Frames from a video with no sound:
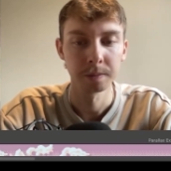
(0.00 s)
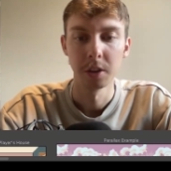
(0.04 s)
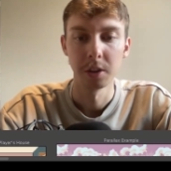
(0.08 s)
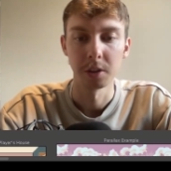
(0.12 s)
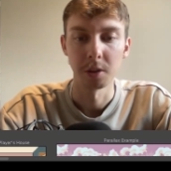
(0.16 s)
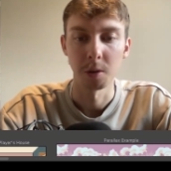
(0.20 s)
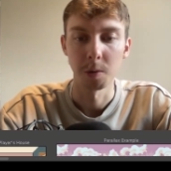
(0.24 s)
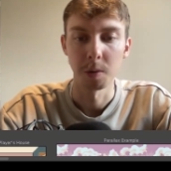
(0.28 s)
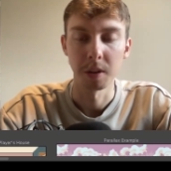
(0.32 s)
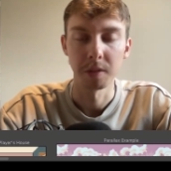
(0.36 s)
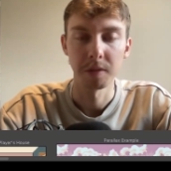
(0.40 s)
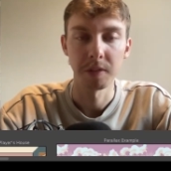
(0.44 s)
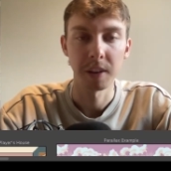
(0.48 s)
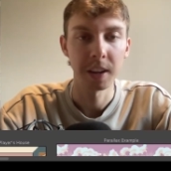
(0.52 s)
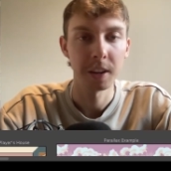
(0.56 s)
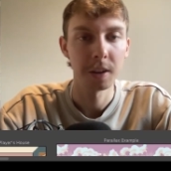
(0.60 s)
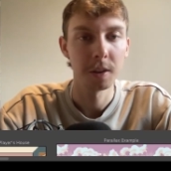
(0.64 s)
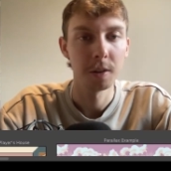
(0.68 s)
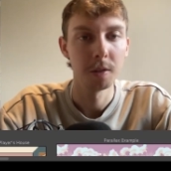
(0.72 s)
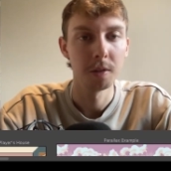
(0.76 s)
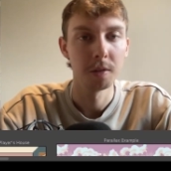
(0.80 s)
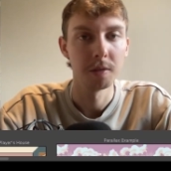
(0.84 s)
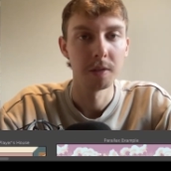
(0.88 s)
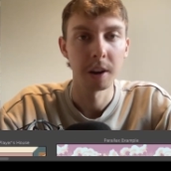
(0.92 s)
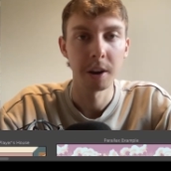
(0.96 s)
So I want to thank
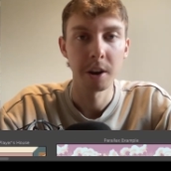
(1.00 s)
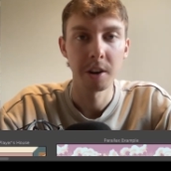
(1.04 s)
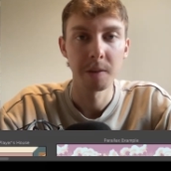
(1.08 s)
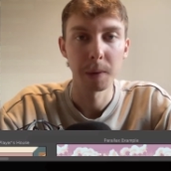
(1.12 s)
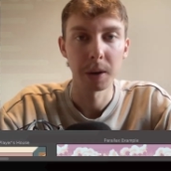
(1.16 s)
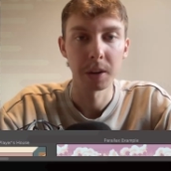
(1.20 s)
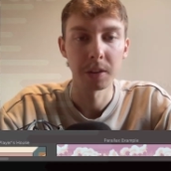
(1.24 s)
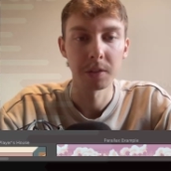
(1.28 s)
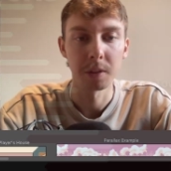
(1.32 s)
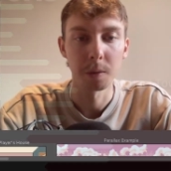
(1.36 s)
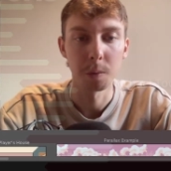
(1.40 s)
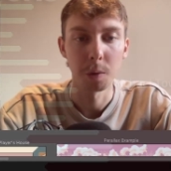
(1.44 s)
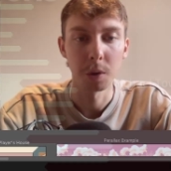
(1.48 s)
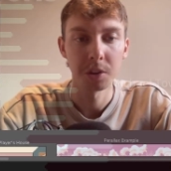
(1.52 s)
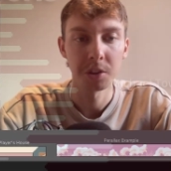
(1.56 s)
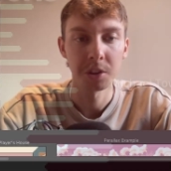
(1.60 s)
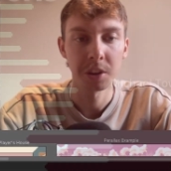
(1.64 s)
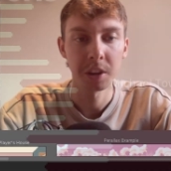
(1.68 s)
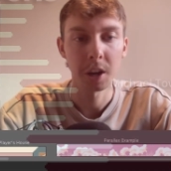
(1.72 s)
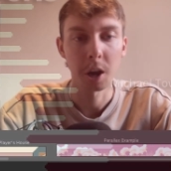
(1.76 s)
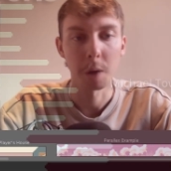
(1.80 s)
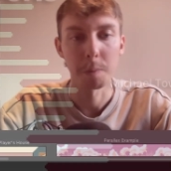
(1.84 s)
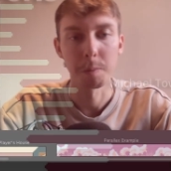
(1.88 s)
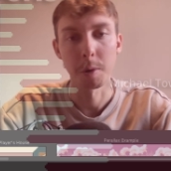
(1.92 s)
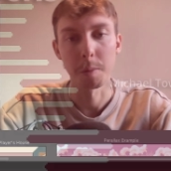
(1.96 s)
you very much for
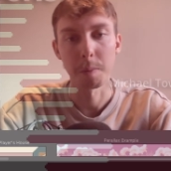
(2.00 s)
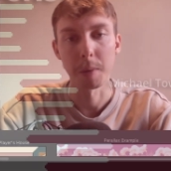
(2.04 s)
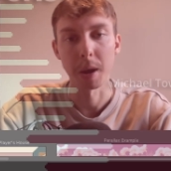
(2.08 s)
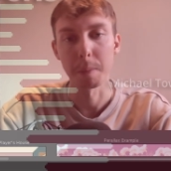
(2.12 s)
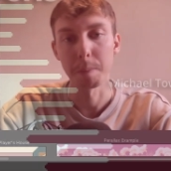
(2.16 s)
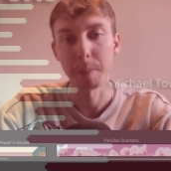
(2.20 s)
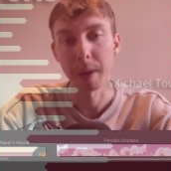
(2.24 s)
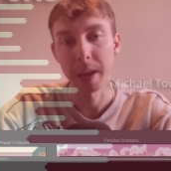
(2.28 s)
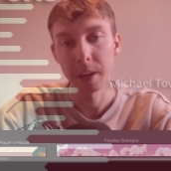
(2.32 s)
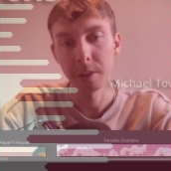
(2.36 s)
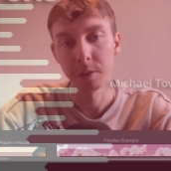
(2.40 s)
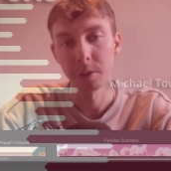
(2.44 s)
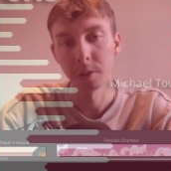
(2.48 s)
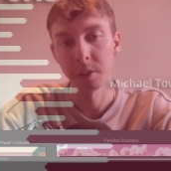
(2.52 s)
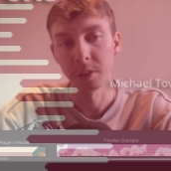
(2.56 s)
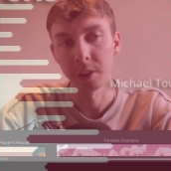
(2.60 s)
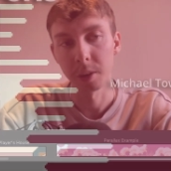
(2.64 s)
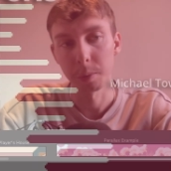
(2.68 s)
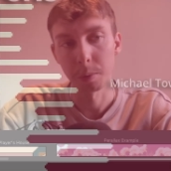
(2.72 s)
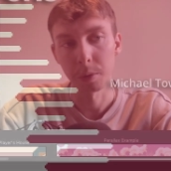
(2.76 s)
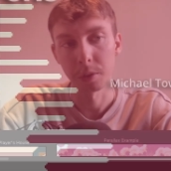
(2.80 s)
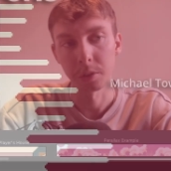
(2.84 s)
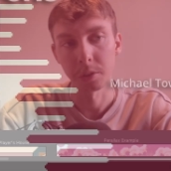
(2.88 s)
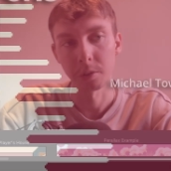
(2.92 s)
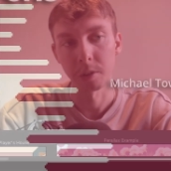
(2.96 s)
watching. I'll put my patrons up on